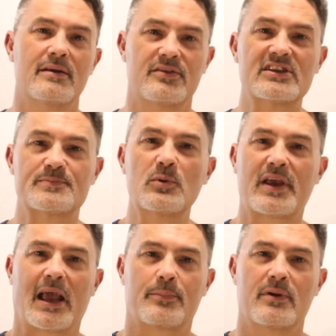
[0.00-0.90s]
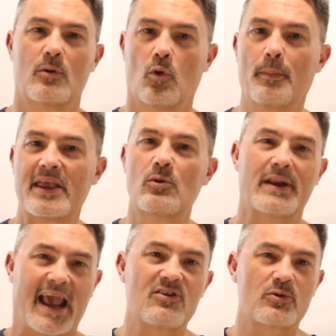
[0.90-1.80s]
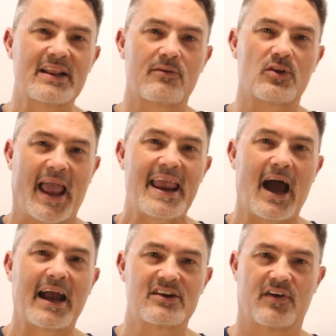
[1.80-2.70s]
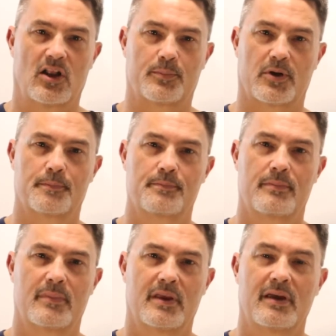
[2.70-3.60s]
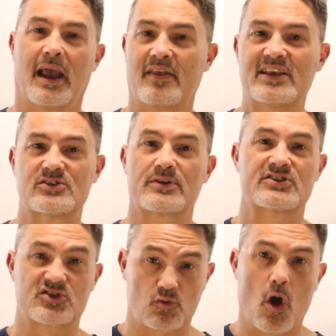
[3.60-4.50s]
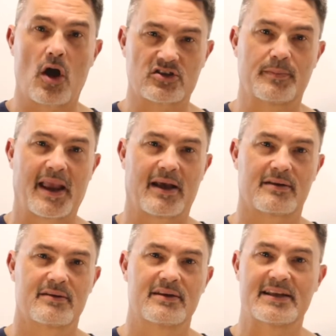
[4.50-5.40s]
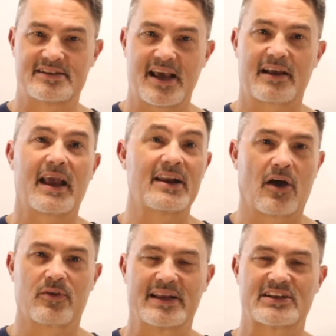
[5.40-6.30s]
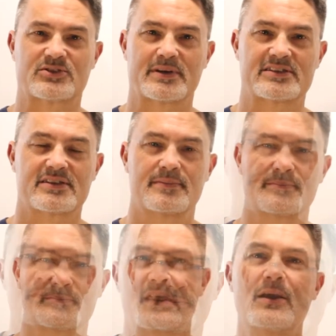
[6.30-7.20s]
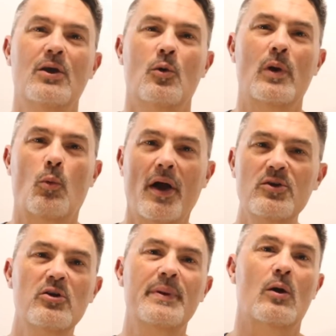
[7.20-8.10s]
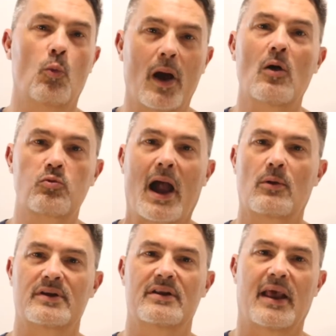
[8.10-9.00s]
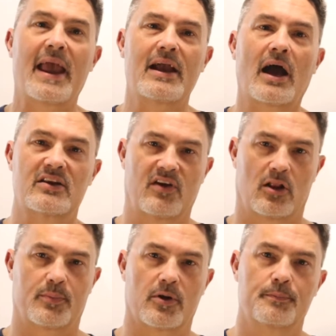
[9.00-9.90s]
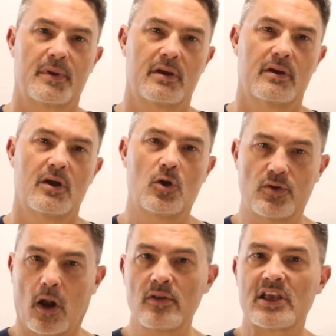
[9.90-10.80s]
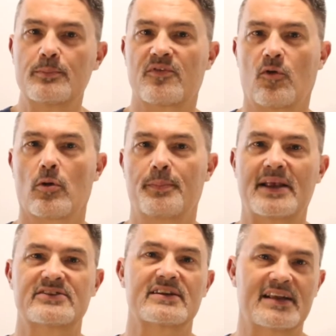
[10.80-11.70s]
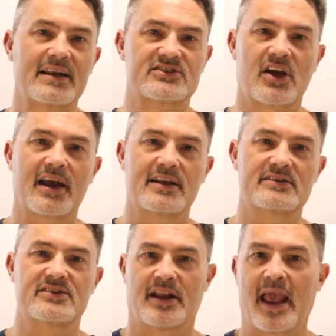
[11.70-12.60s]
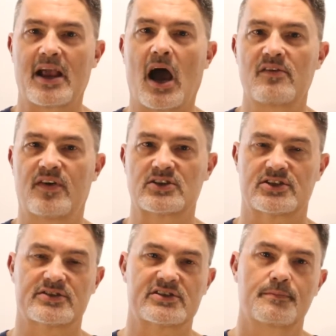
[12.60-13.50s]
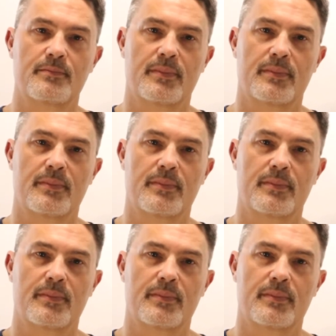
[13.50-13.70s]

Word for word: This bootcamp will make you an entry-level AI developer, and these are in strong demand in tech and other industries. We want you to be a well-rounded AI developer who not only can perform basic data science and AI functions,